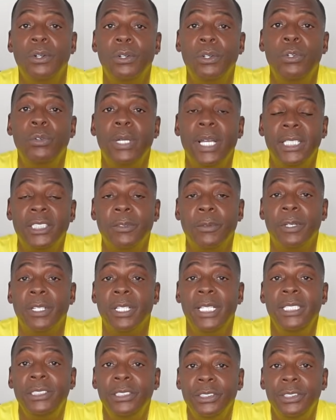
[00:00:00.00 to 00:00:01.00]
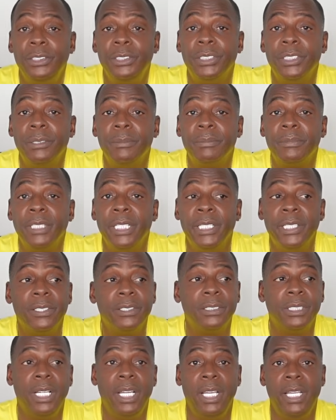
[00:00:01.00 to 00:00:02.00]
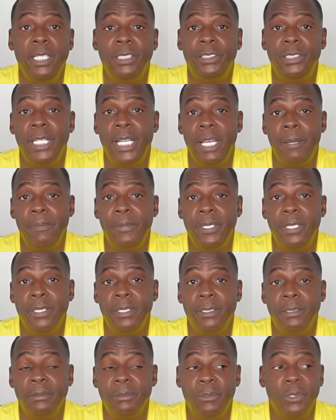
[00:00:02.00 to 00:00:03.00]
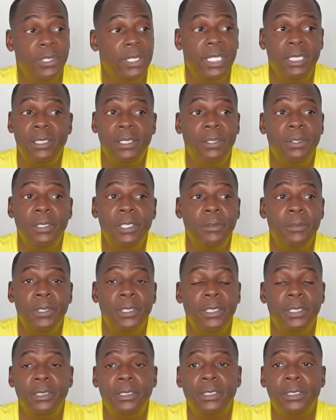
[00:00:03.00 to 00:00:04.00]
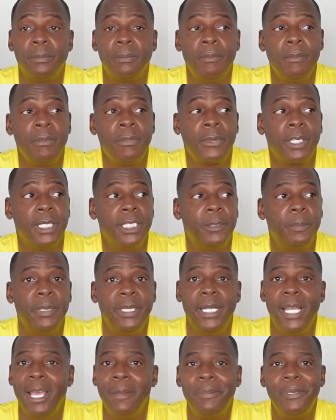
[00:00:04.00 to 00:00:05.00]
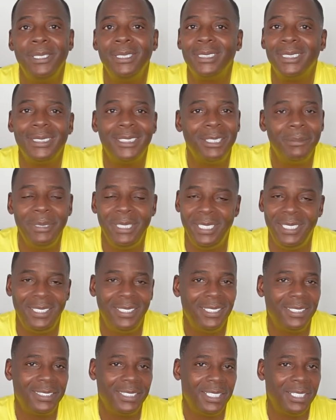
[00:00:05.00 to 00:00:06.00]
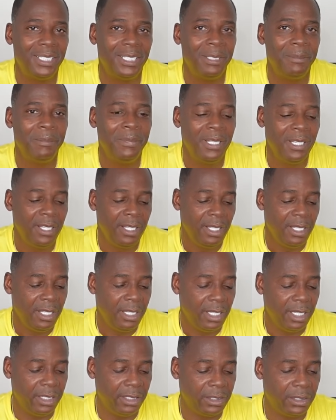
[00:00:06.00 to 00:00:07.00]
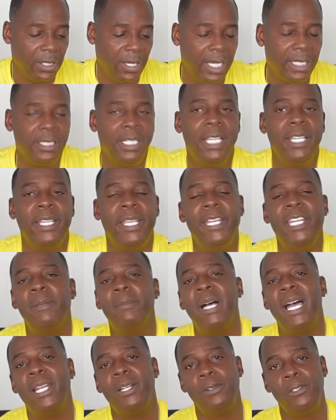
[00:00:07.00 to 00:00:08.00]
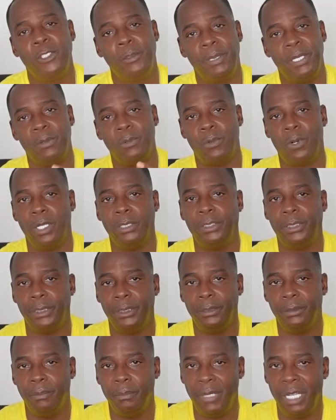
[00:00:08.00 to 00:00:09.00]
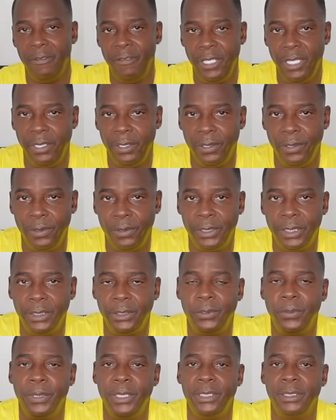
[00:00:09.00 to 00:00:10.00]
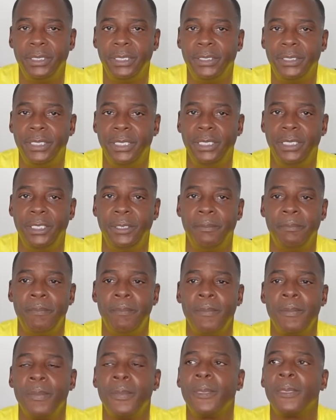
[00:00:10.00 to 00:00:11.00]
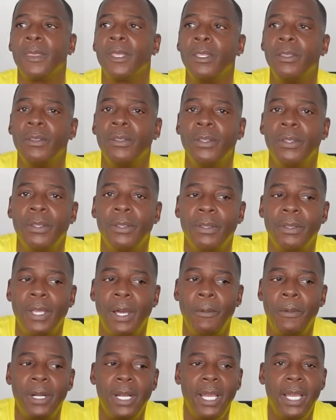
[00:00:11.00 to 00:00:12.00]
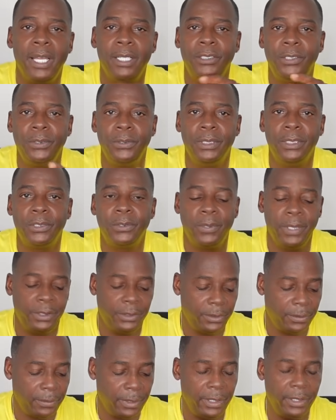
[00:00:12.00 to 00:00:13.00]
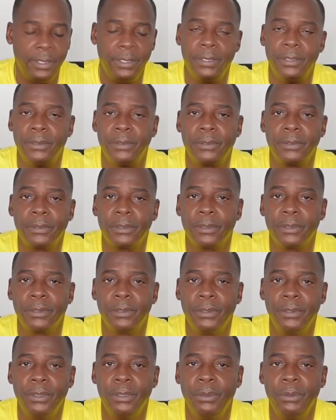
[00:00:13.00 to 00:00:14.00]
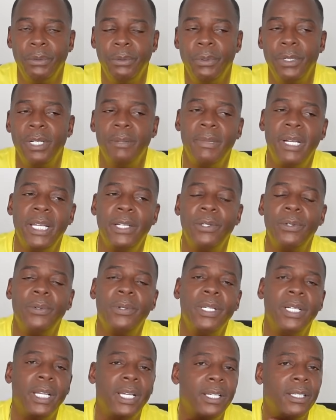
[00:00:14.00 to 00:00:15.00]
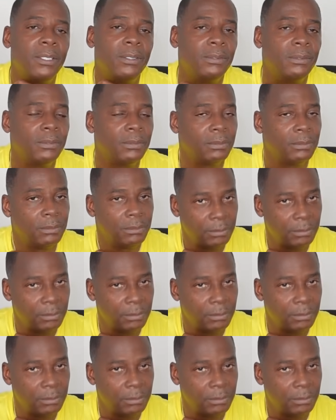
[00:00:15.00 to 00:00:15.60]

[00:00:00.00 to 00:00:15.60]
who has a relationship and there's an age gap there. We're not the only ones. It's been happening since the beginning of time. And so I think anybody who's been watching my videos since 2016, I want to ask you this question right here. What am I doing now